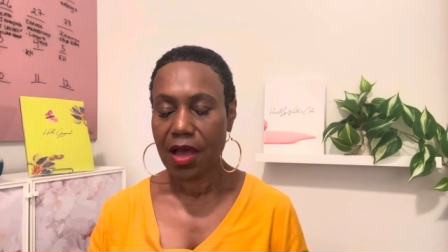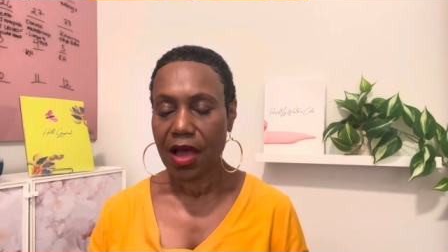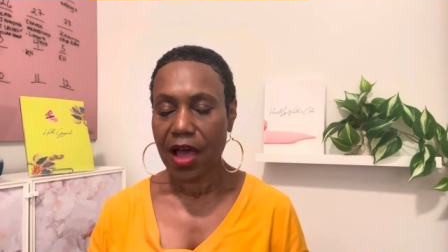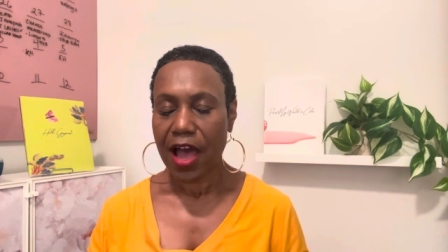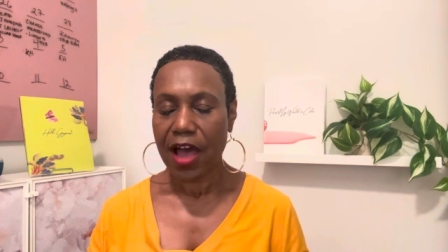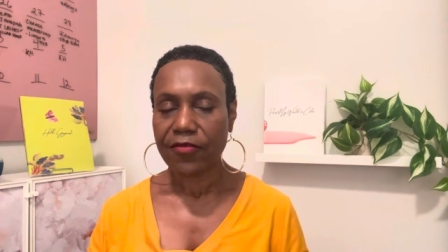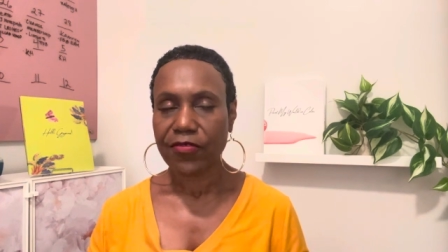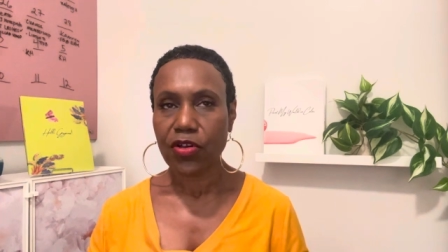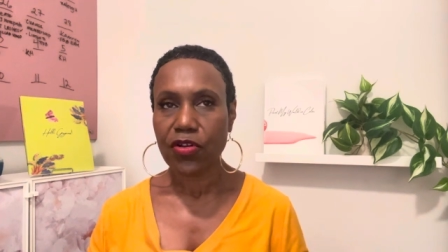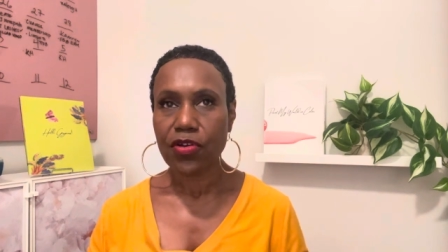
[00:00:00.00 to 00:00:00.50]

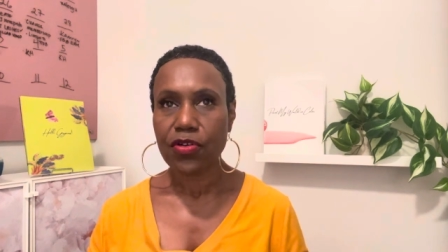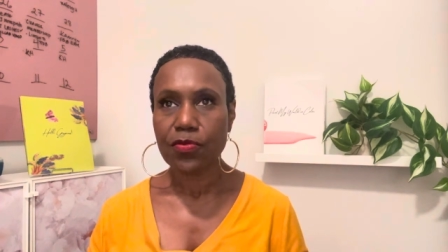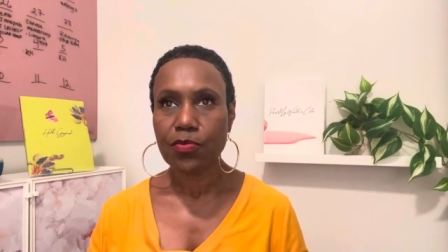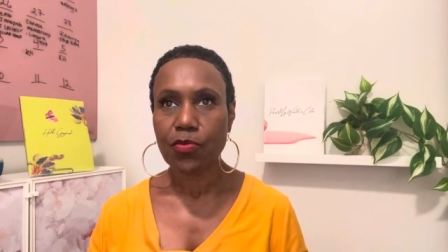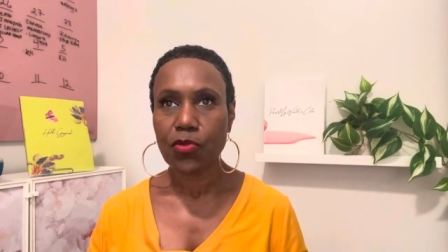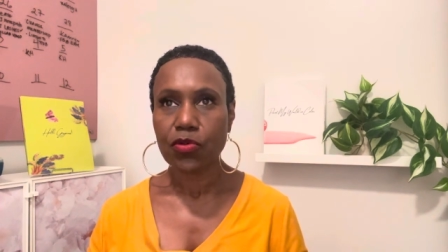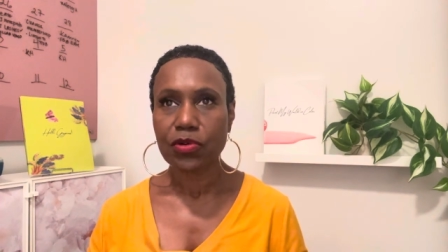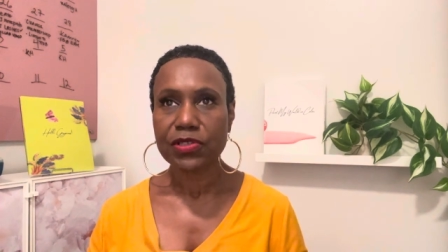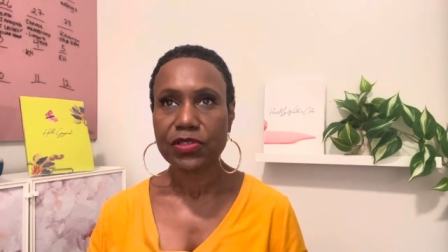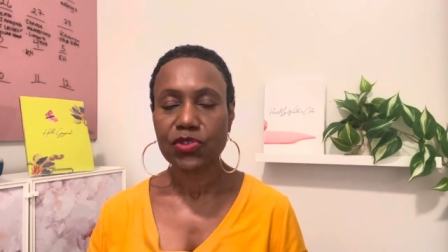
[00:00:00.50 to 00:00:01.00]
I've heard
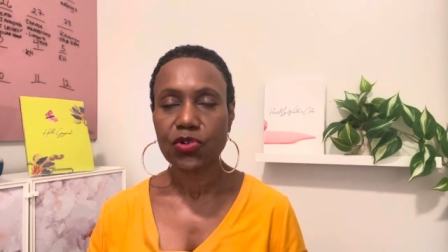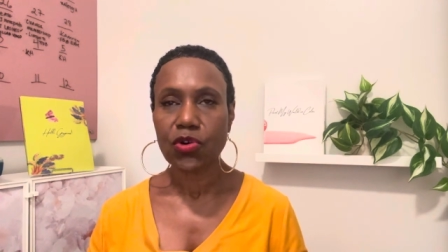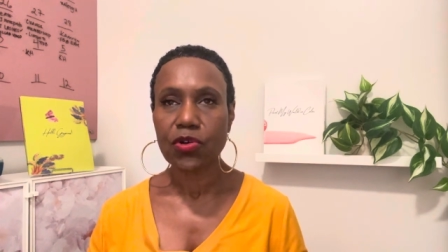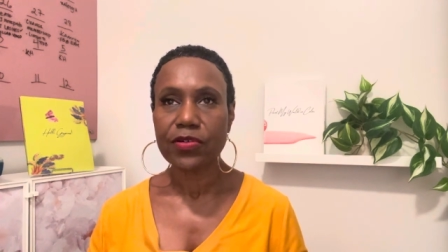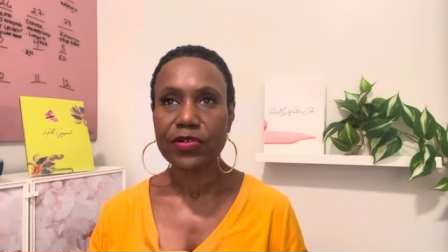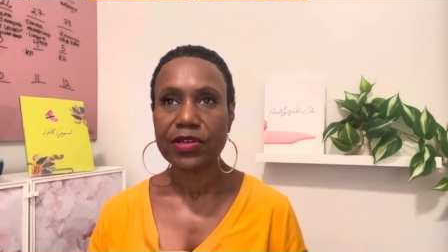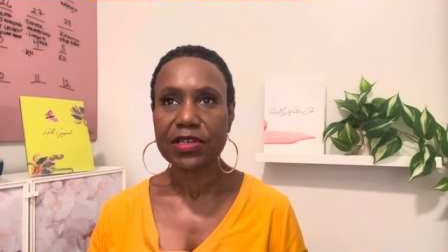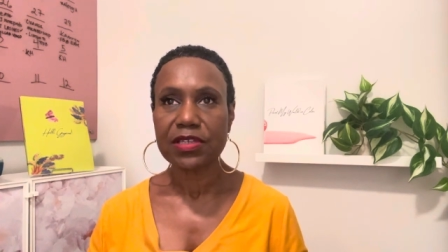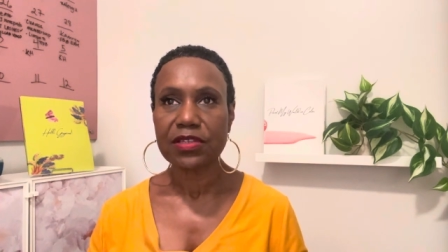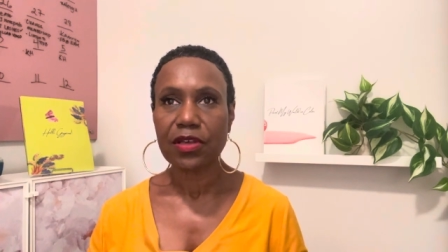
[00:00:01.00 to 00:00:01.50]
more
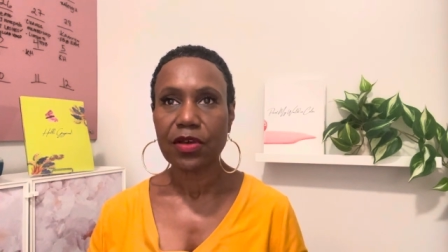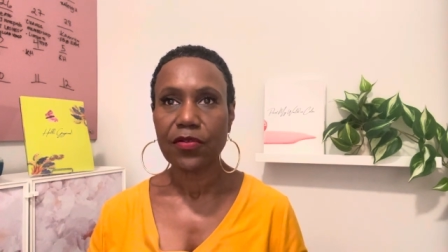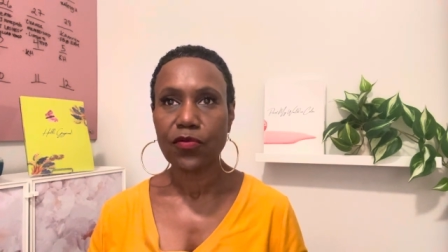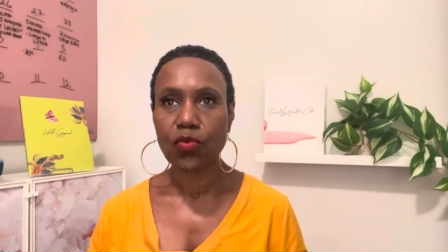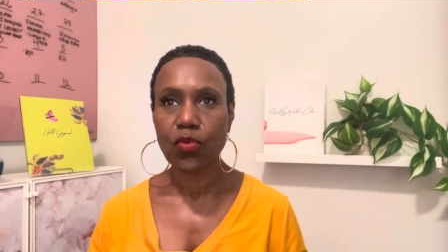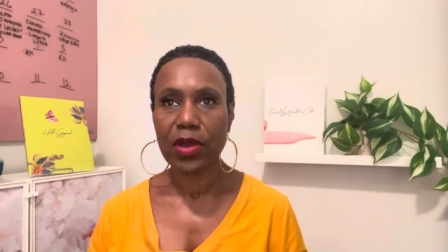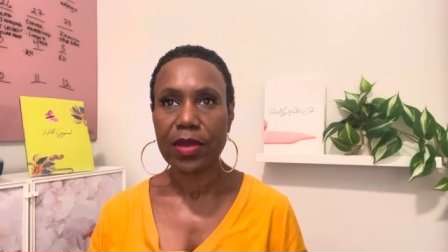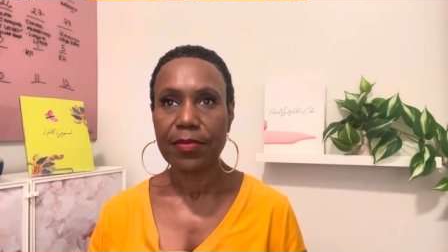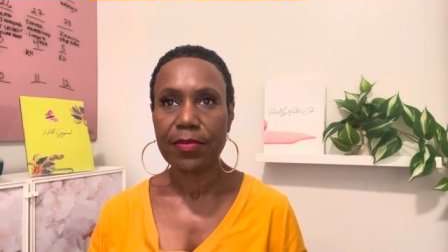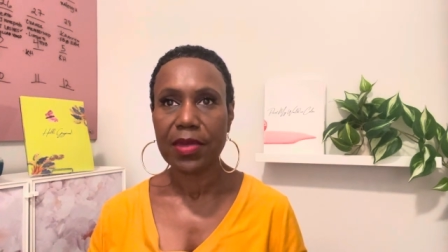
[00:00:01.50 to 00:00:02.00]
stories of
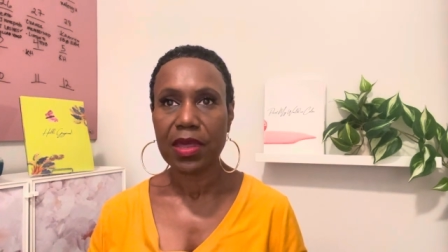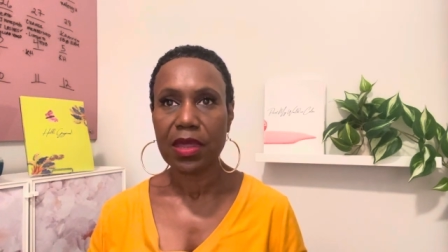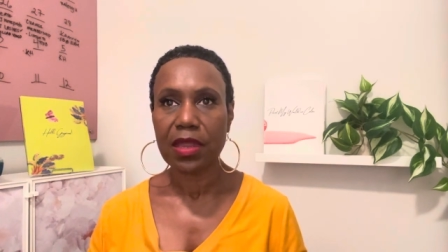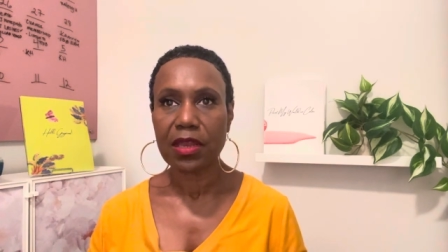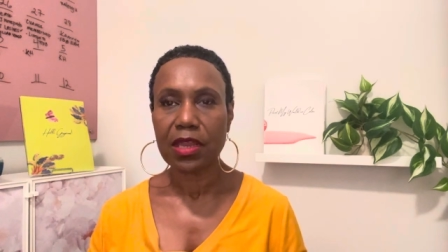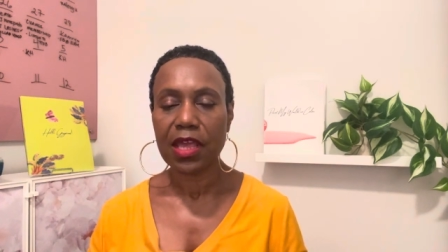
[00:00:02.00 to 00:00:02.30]
women